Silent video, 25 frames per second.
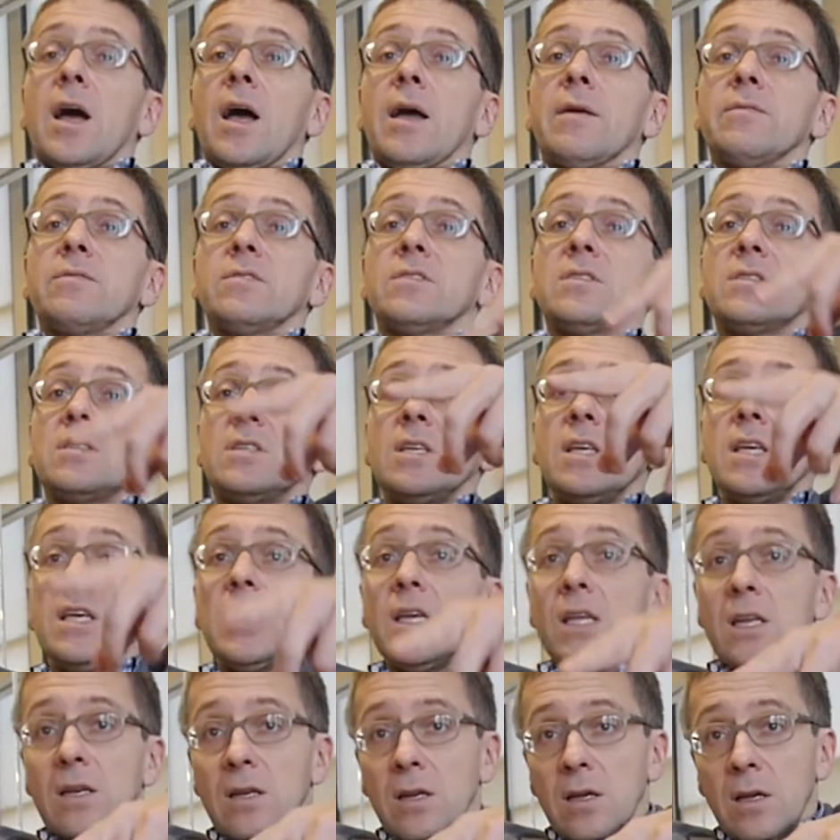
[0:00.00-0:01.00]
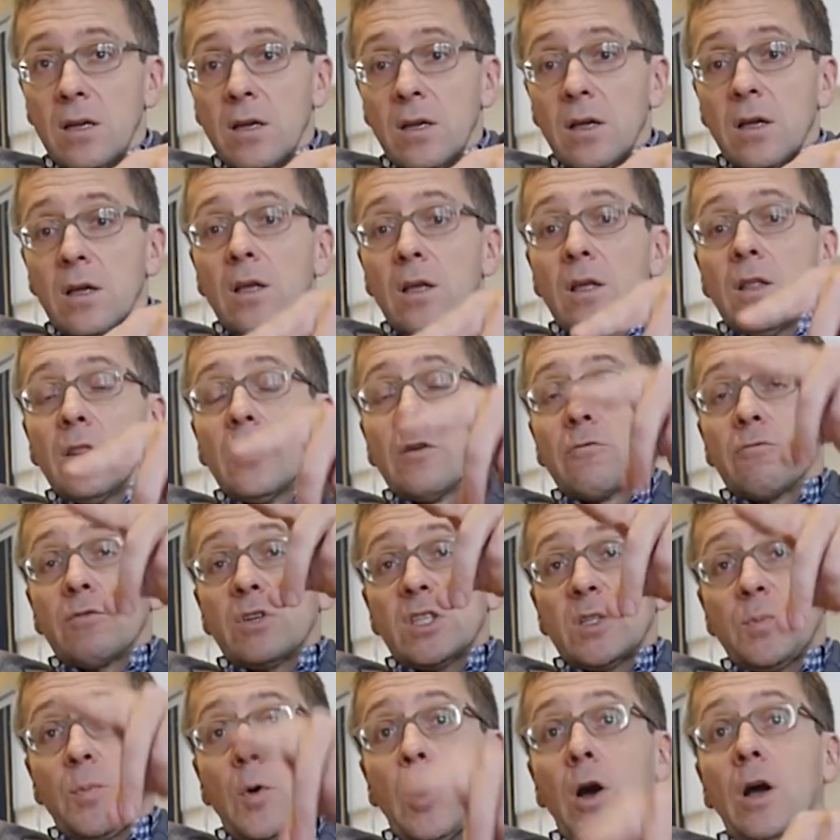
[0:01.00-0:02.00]
I've seen the
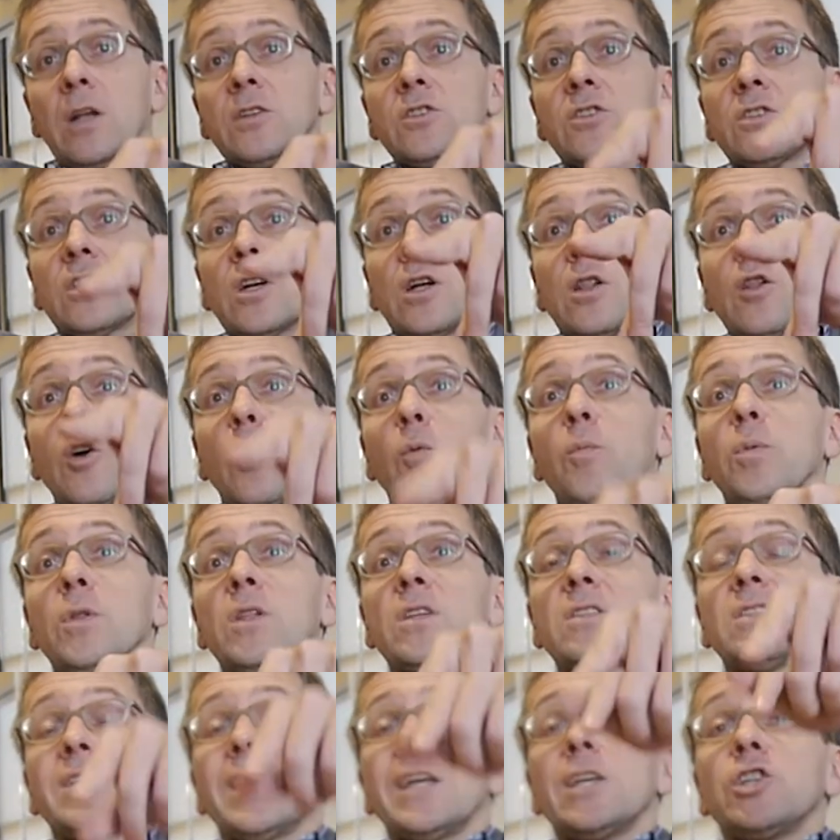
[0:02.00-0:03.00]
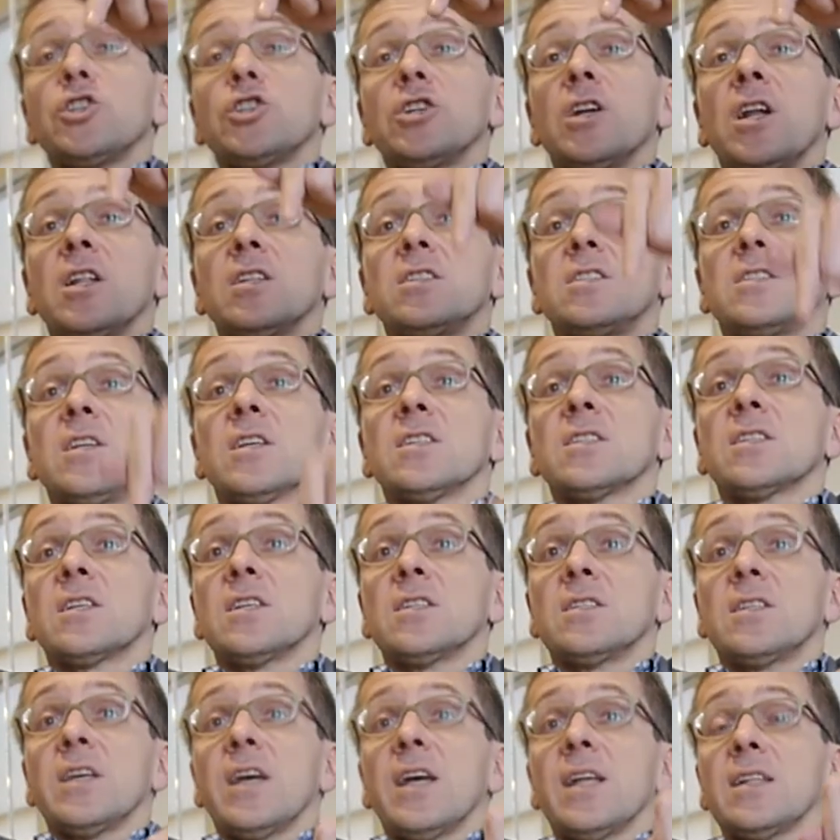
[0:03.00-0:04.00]
response to globalization and its
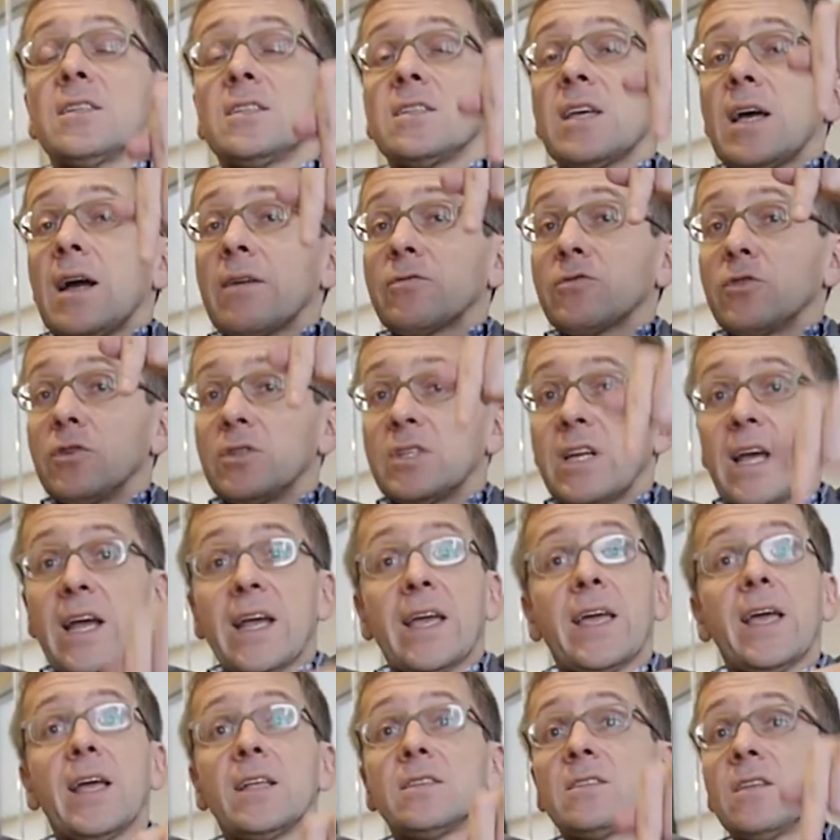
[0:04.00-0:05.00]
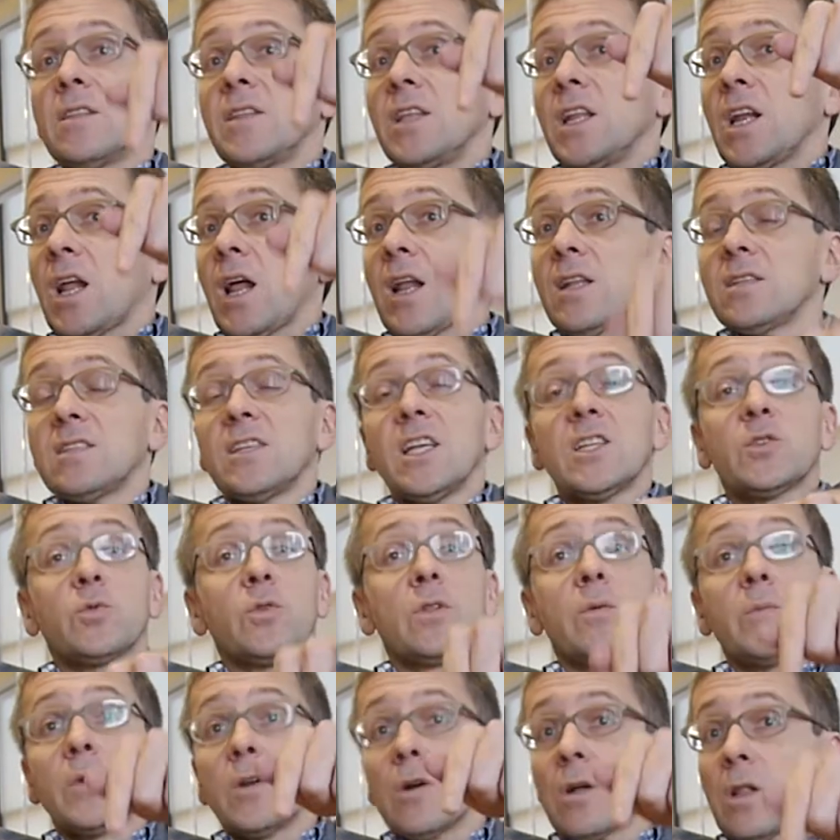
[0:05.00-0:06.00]
discontents after decades in the United States where
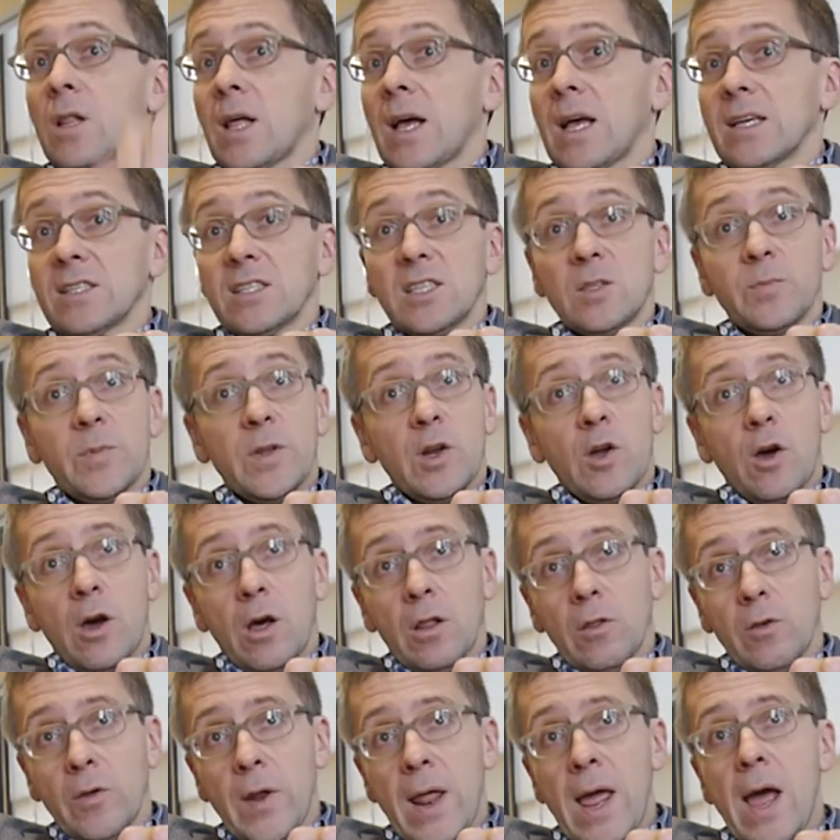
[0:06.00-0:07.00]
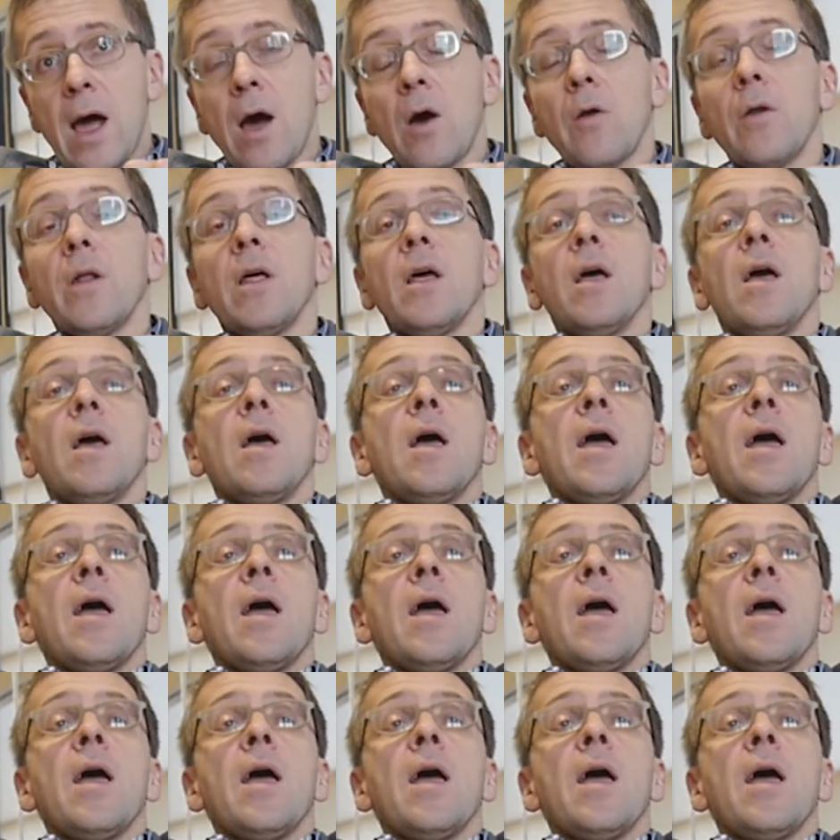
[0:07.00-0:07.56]
the middle class has been hollowed out.